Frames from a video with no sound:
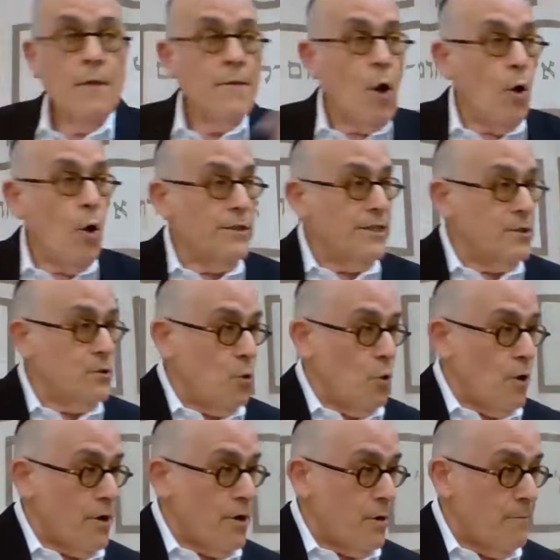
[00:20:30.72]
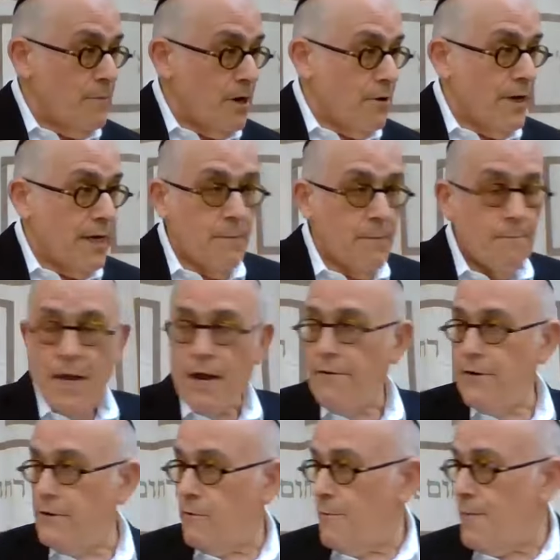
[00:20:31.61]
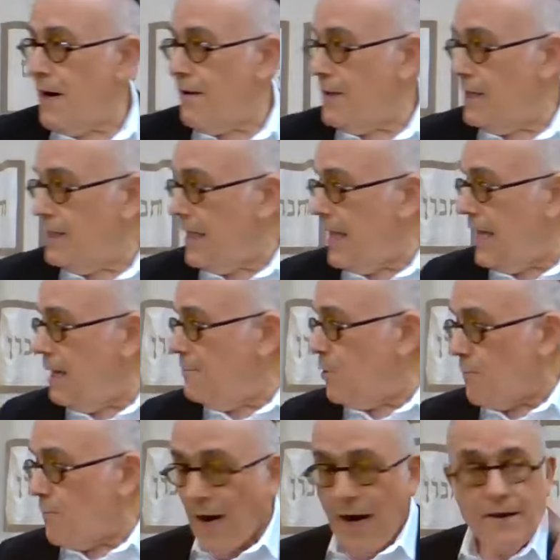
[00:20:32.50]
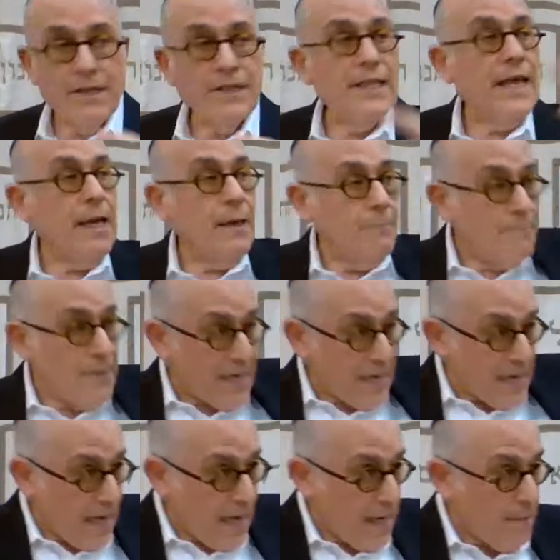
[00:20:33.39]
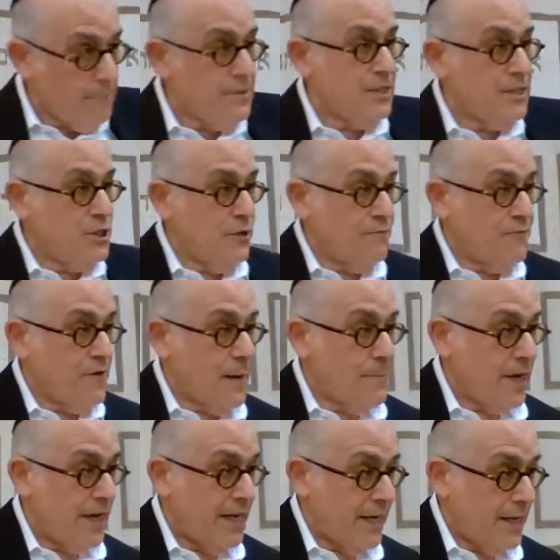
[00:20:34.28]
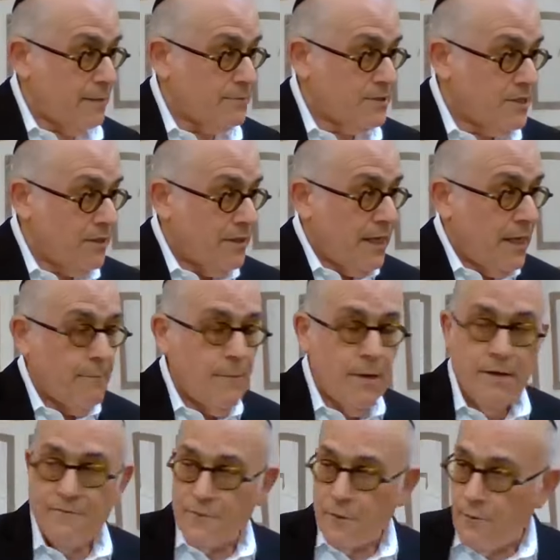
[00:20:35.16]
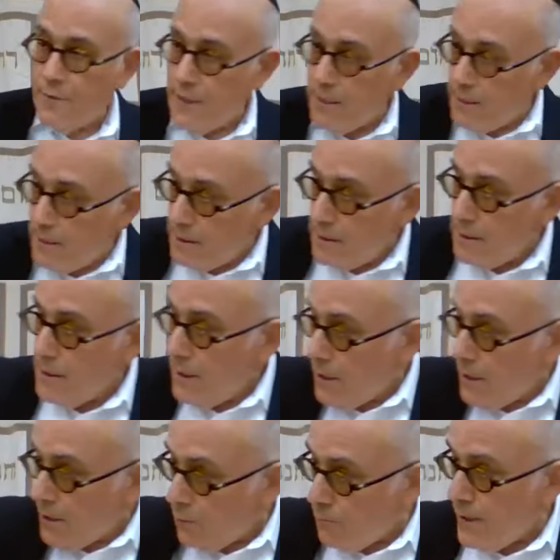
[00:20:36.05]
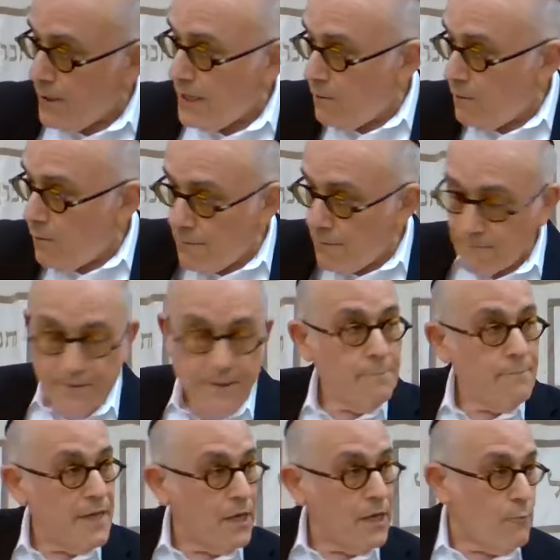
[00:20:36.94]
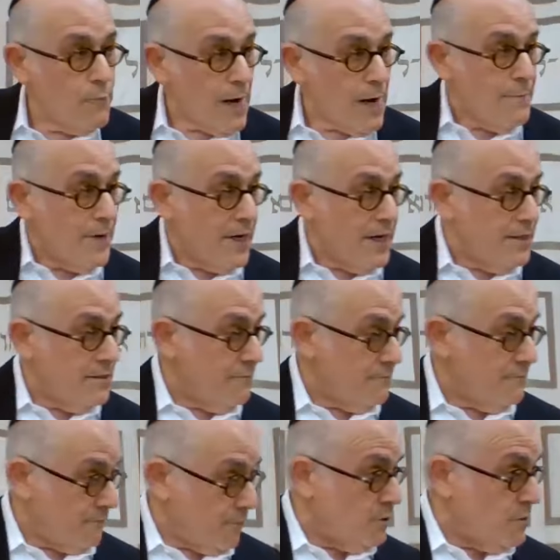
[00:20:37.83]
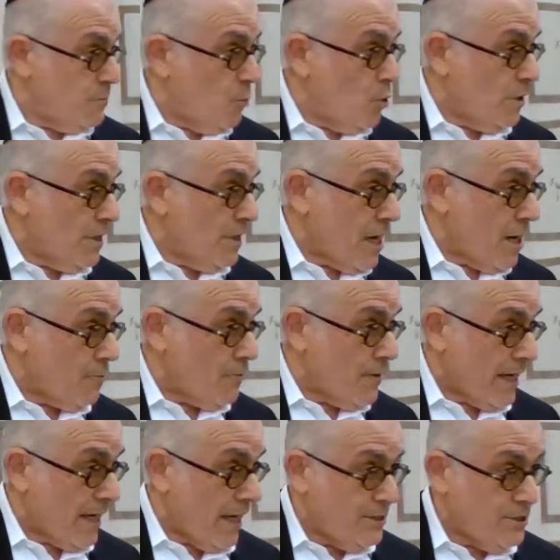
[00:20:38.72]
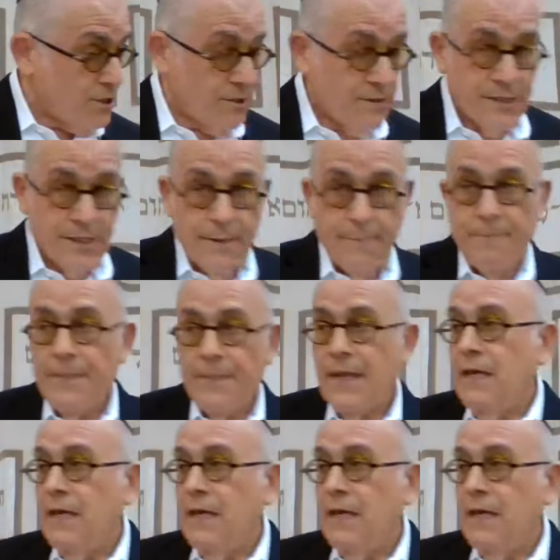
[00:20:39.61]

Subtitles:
The oldest daughter, Miriam, married Rabbi Leib. Rabbi Leib became the chief rabbi in Amsterdam after a career of being a rabbi in a few smaller congregations.